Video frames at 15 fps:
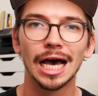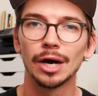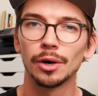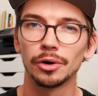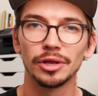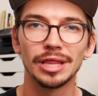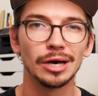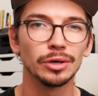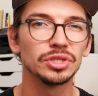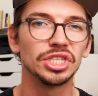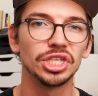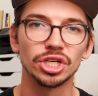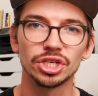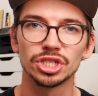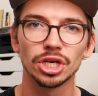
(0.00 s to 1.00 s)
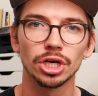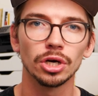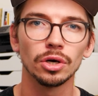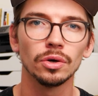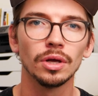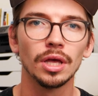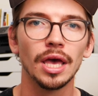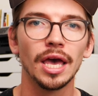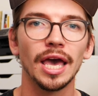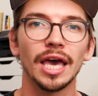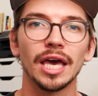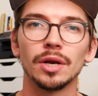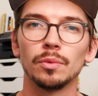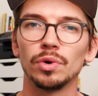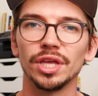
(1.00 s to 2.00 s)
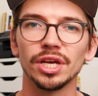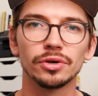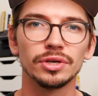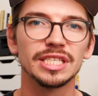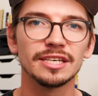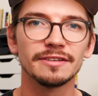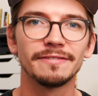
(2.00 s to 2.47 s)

However, that was years ago, and with increasing